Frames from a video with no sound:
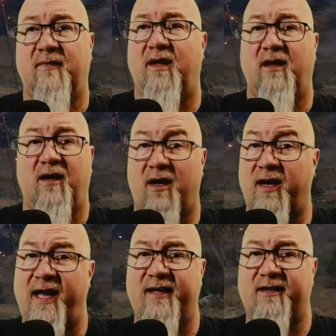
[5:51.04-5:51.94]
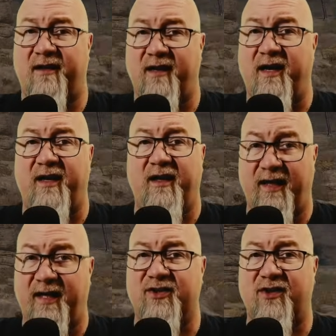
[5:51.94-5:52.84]
Gotta hand it to the guy.
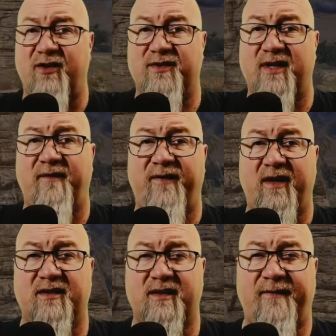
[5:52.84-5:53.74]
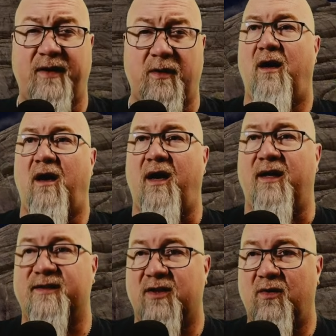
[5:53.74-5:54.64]
He sure knows how to figure stuff out.
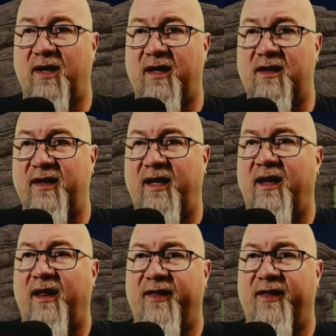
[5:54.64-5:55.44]
Alright, so luckily the